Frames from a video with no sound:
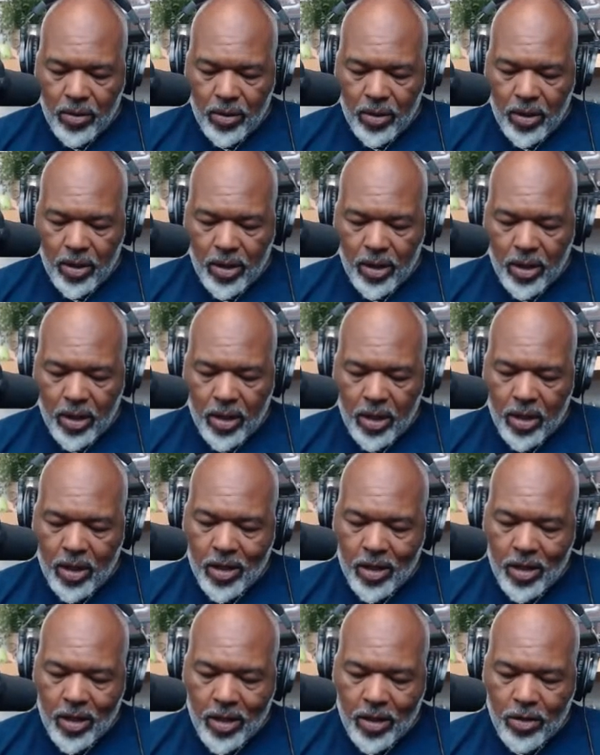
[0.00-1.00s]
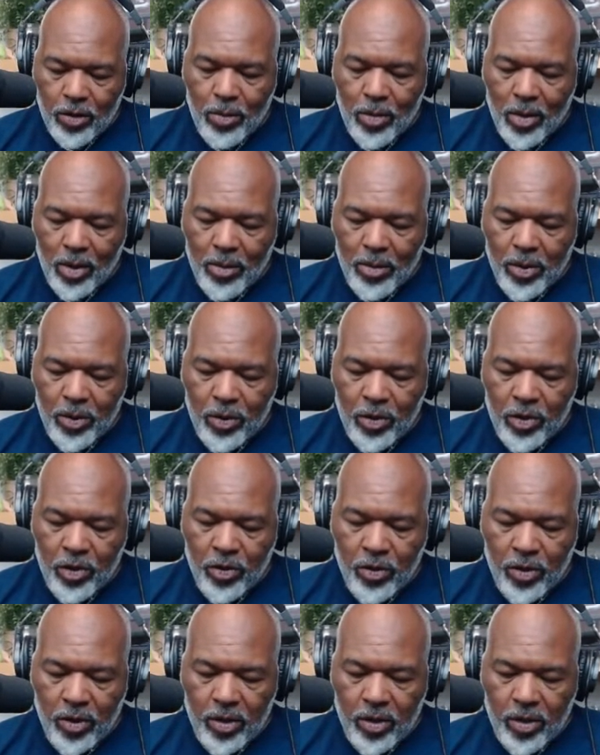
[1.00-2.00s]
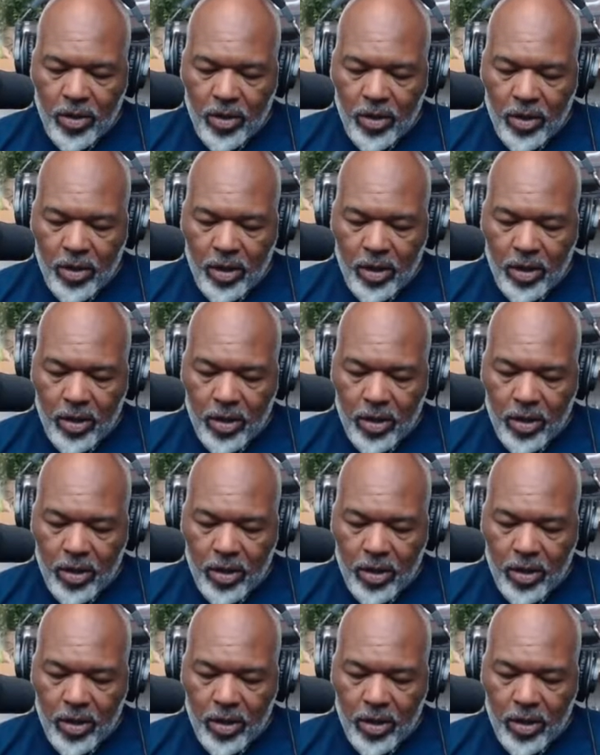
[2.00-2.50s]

Because it didn't connect through my Bluetooth initially,